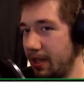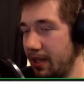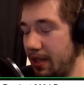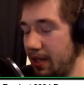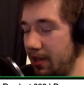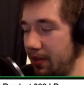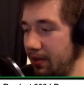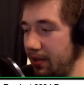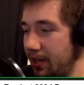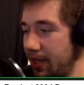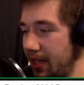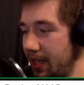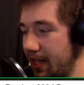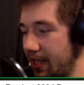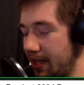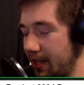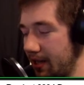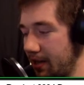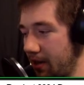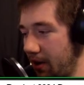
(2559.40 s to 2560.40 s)

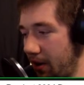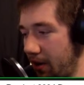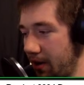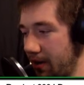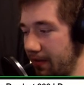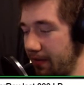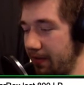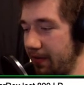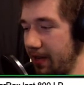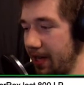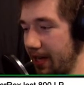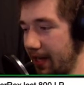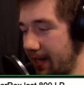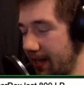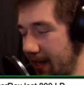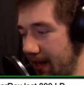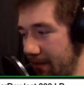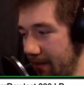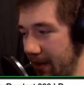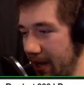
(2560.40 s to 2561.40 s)
unique card
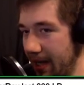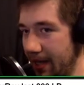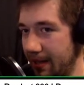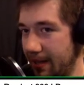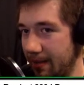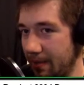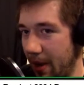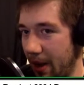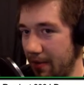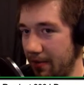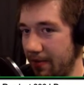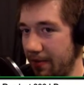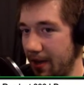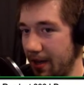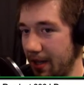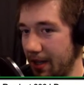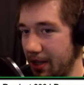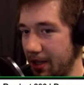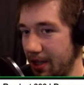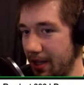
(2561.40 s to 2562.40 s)
effects that makes
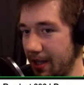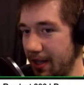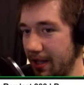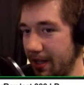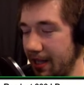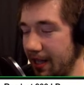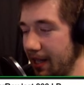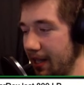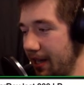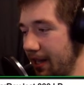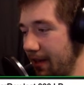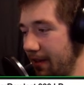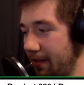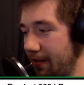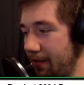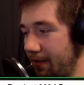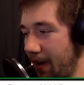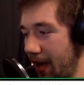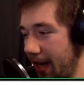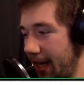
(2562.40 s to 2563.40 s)
Malfunction
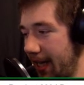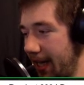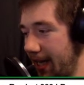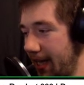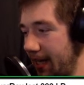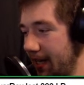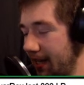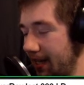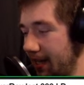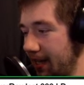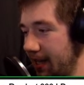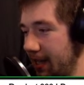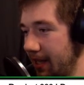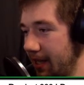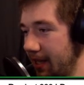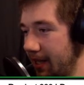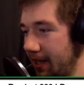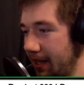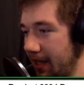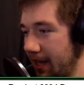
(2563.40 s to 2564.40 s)
funny,
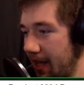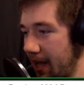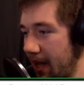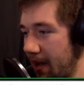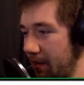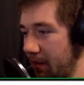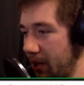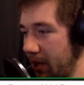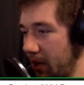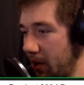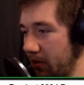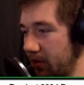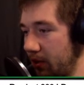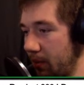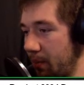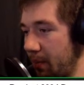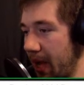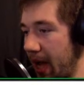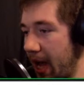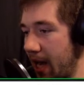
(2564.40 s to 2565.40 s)
but
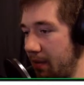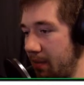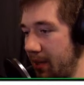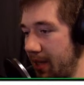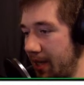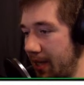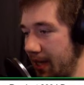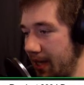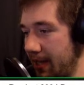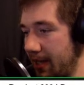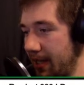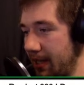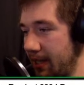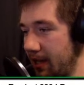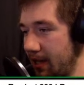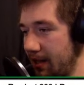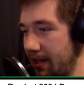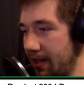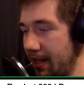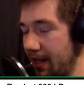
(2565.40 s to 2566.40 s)
also bad because
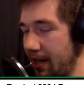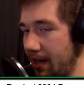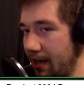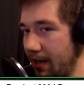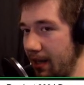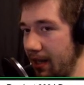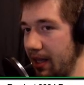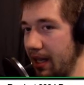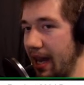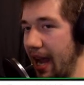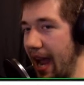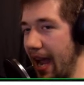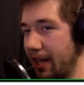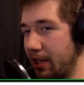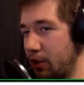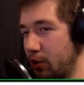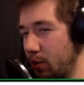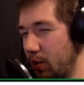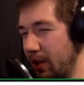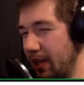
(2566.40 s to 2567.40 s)
it doesn't
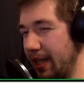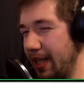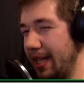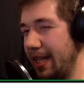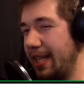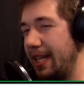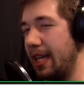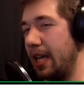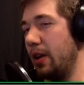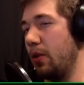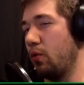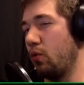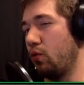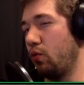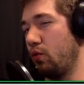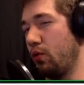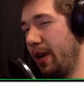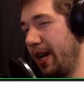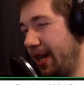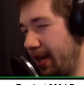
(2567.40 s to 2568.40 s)
actually get
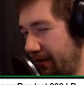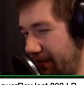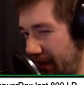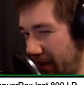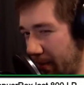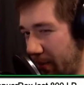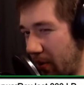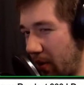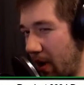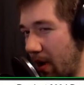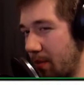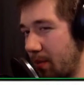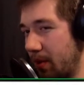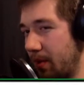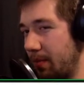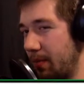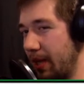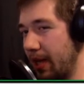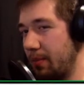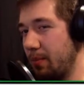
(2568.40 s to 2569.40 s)
rid of the
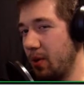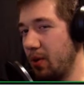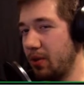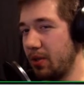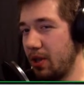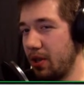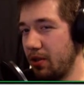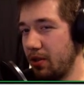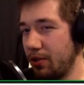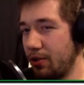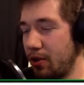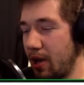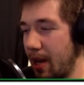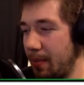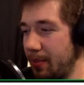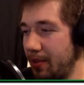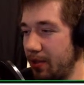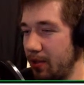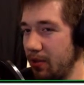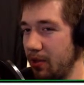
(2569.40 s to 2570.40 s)
problem like most other
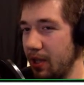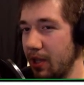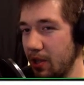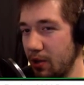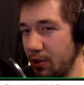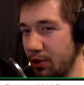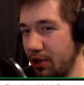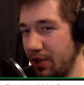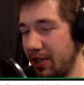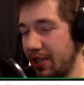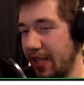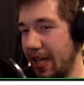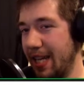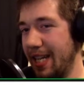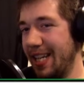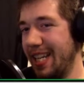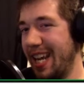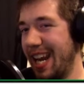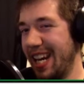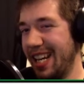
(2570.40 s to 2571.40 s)
traps do. They usually
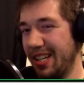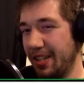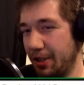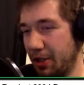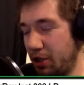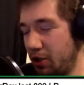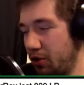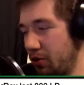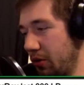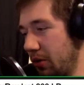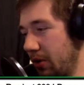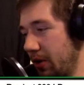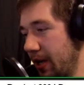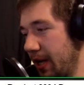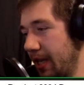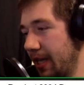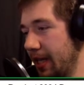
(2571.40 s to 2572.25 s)
say negate and destroy.